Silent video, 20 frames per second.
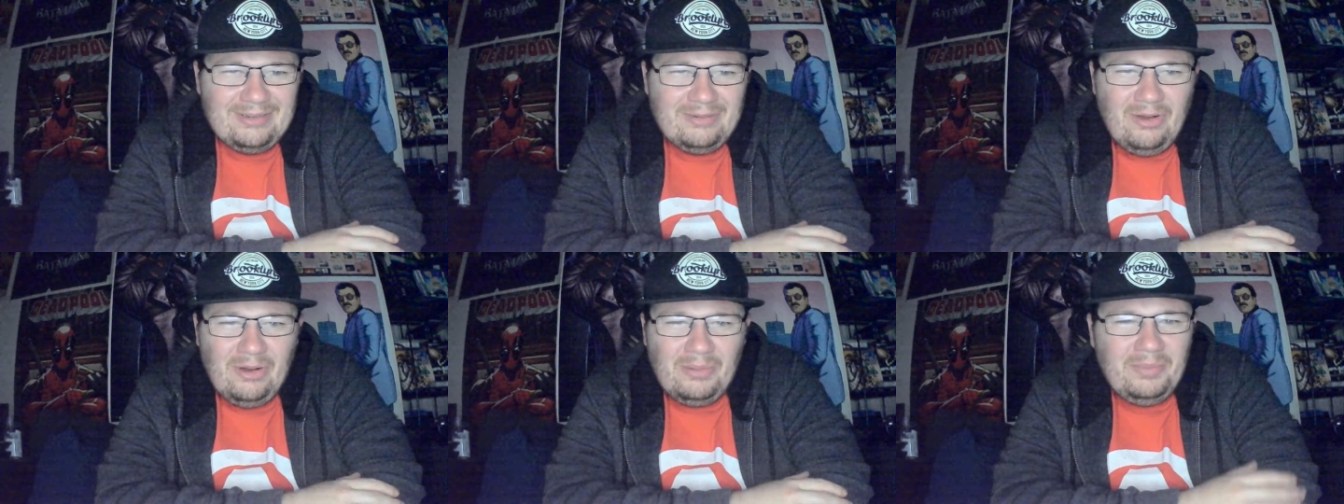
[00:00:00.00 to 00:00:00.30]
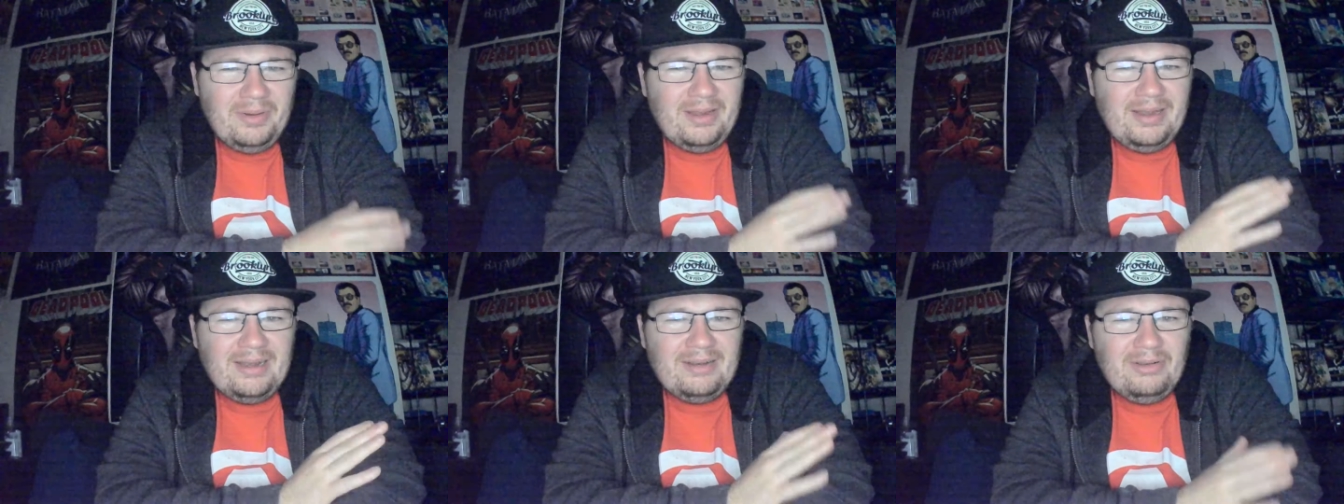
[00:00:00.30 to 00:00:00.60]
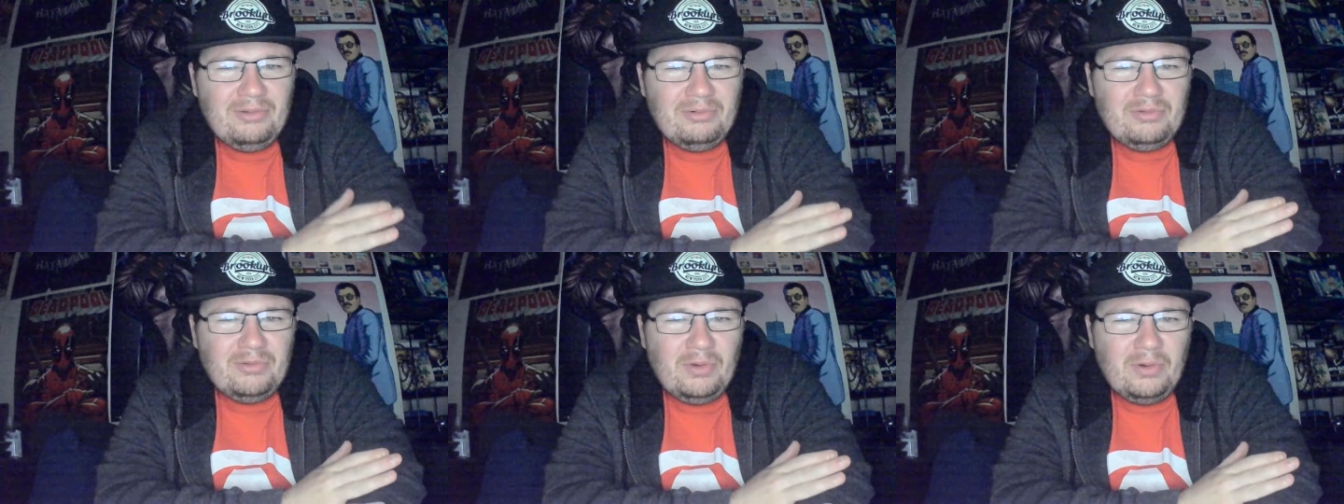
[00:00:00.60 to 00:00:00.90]
Normally I
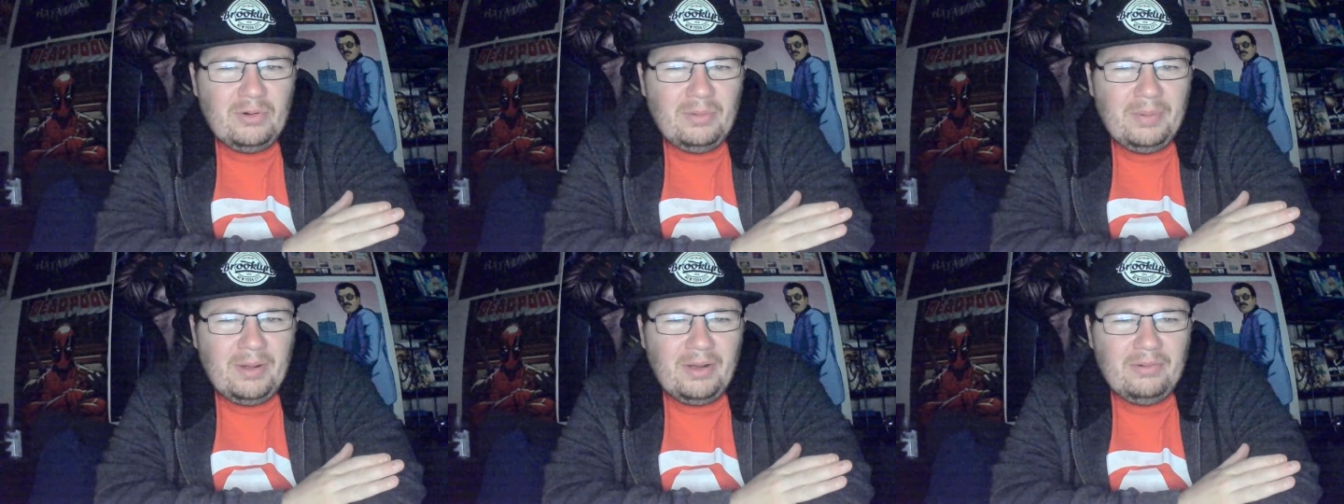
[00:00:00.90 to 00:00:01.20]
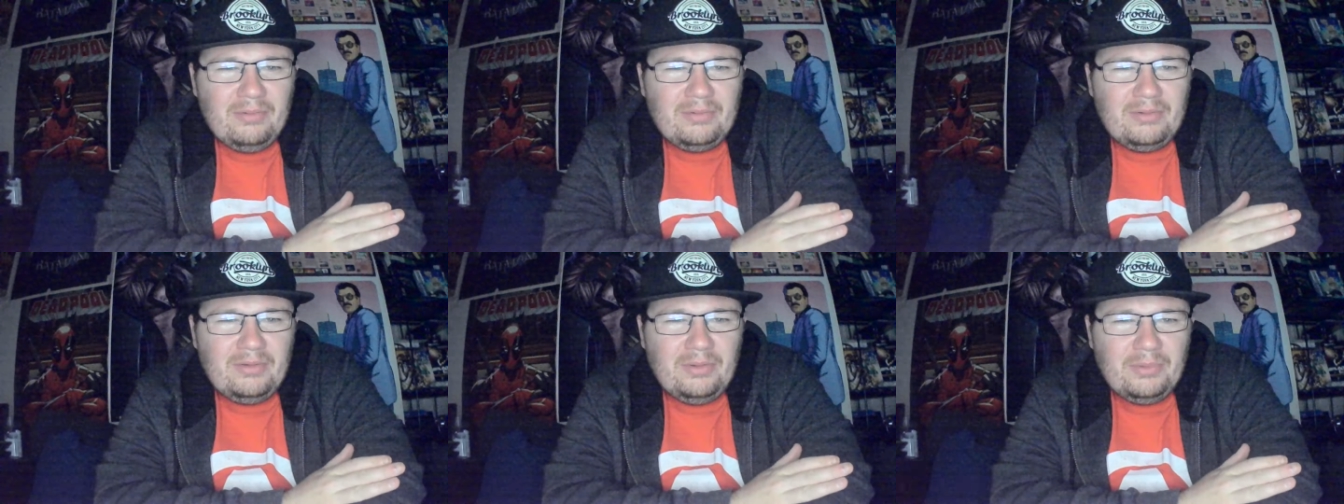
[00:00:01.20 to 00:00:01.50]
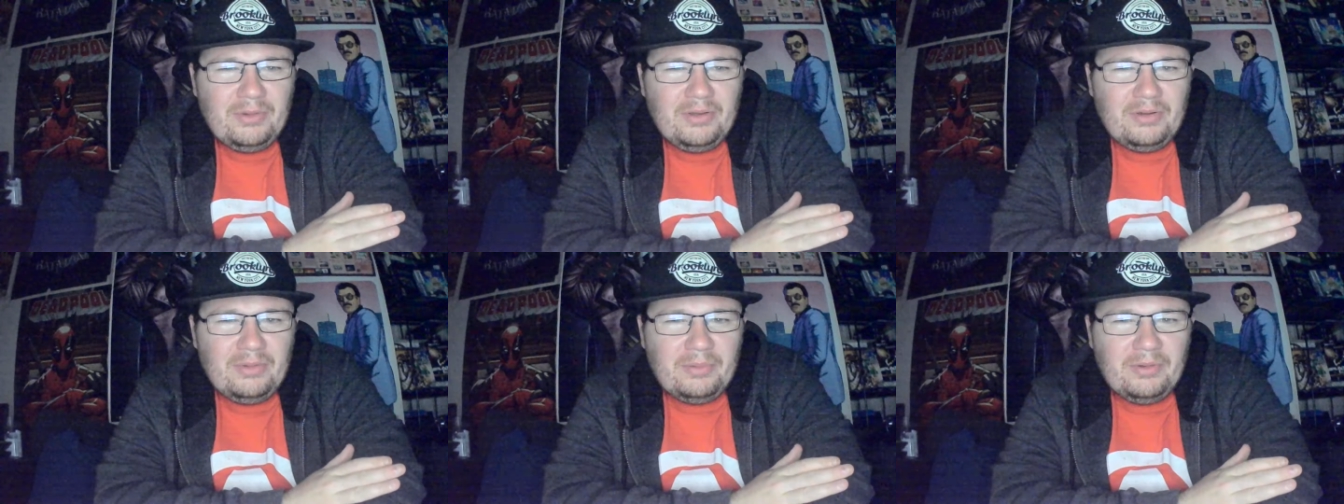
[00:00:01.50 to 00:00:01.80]
don't talk about
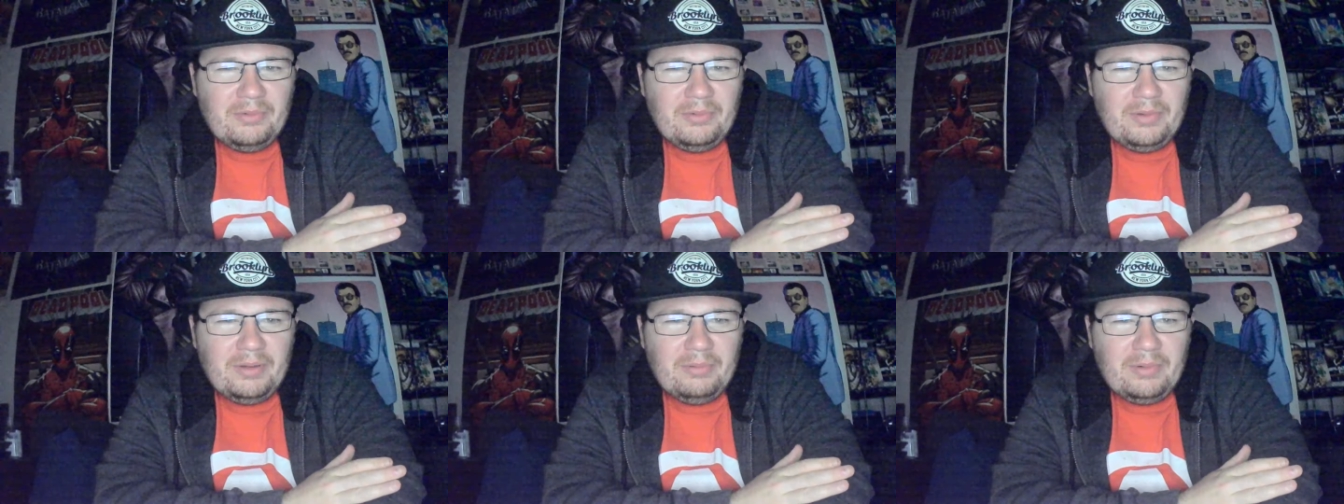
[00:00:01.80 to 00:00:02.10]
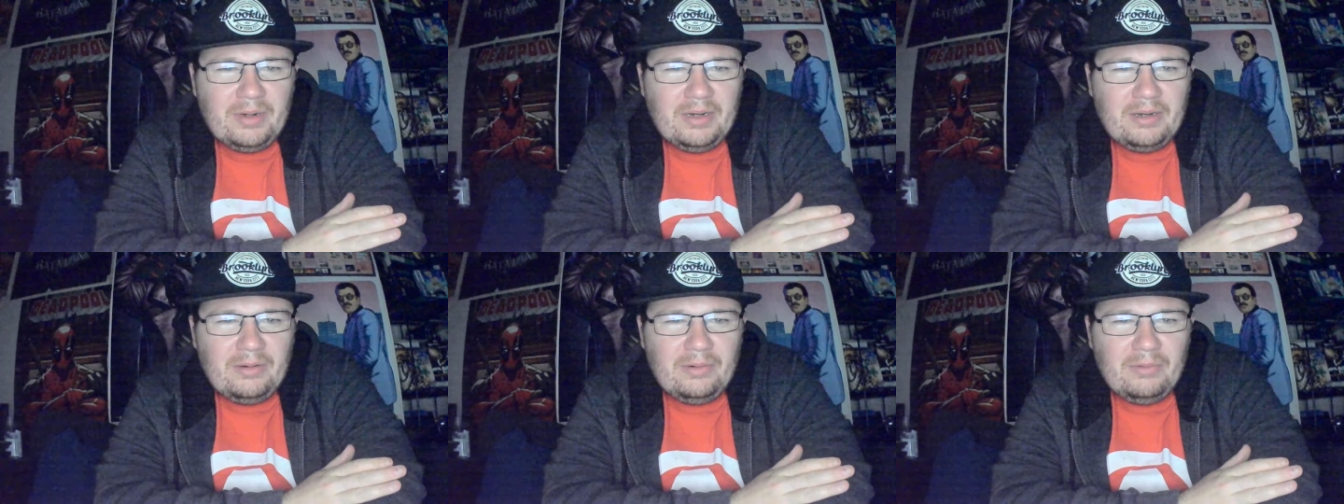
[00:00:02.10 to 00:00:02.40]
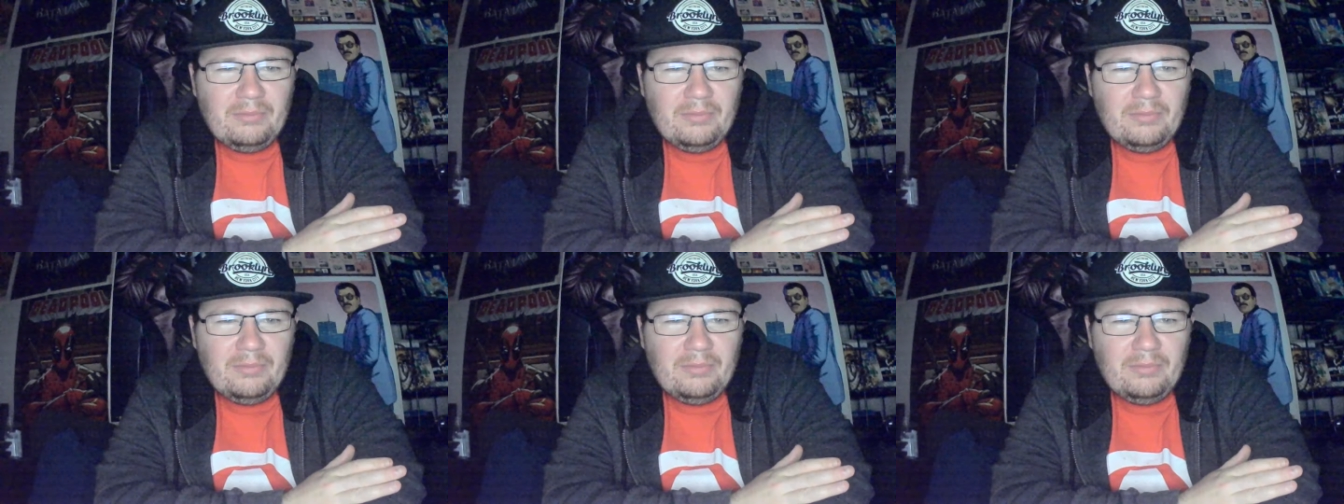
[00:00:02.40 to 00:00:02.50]
WWE when it